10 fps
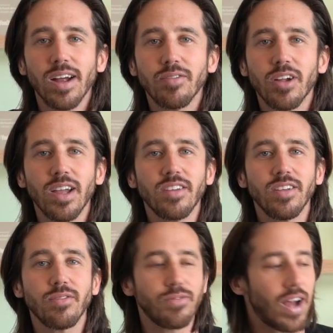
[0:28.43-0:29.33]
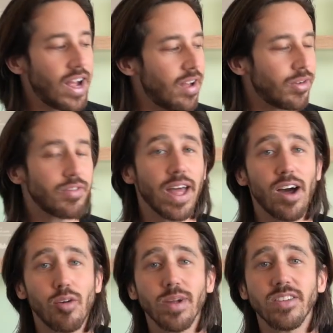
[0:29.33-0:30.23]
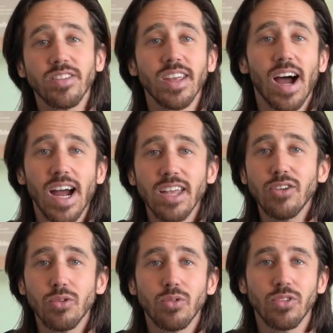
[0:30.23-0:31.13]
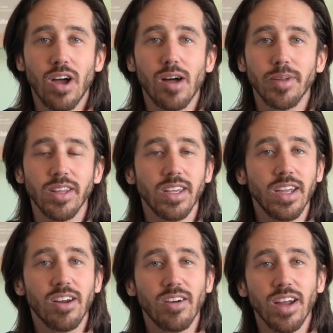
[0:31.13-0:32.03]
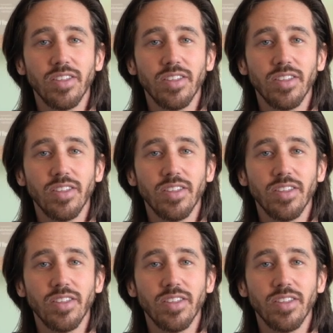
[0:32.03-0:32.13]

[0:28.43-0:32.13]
I've collected five of the helmets that I use commonly here,